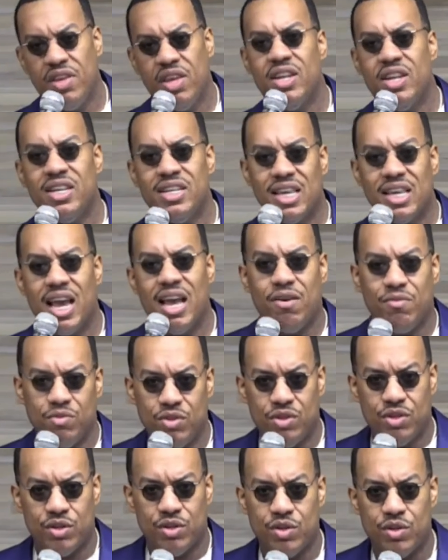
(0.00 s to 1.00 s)

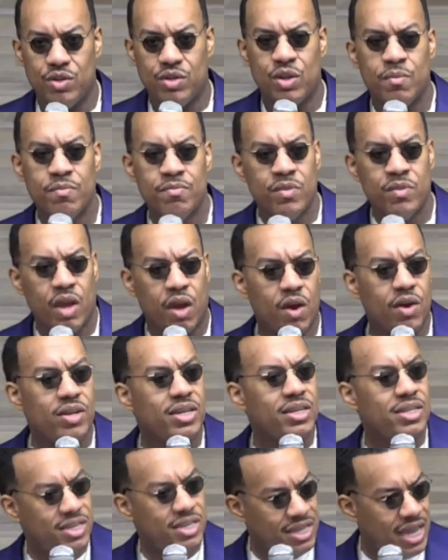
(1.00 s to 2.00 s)
encounters are
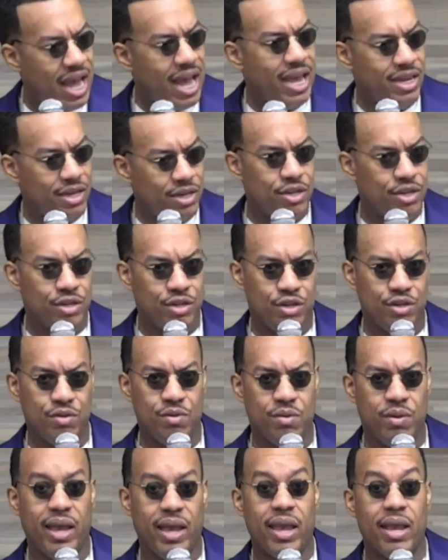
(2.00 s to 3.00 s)
designed to
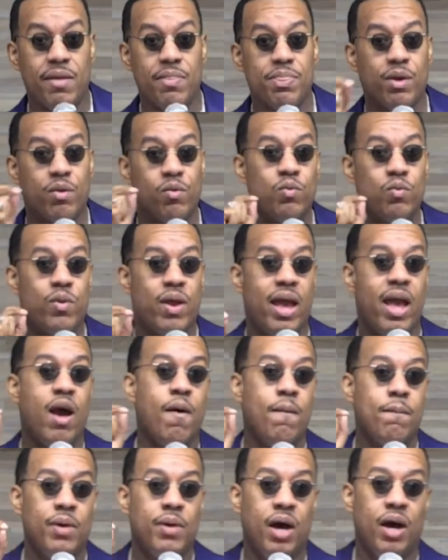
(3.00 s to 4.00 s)
do in the
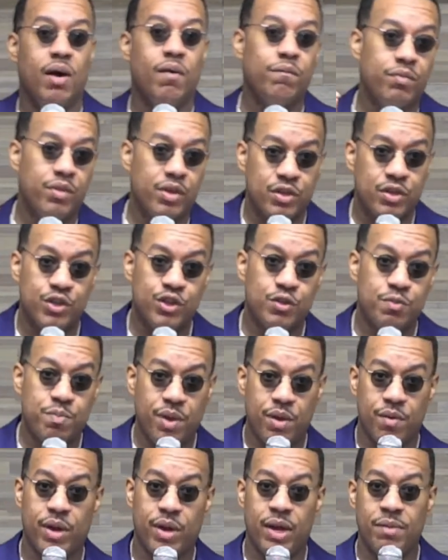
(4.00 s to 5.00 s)
realm of the
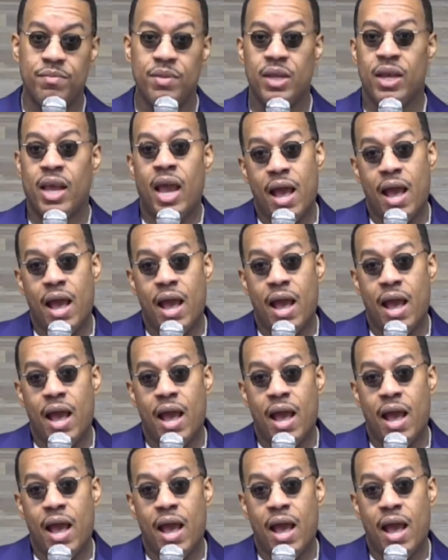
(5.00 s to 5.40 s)
spirit,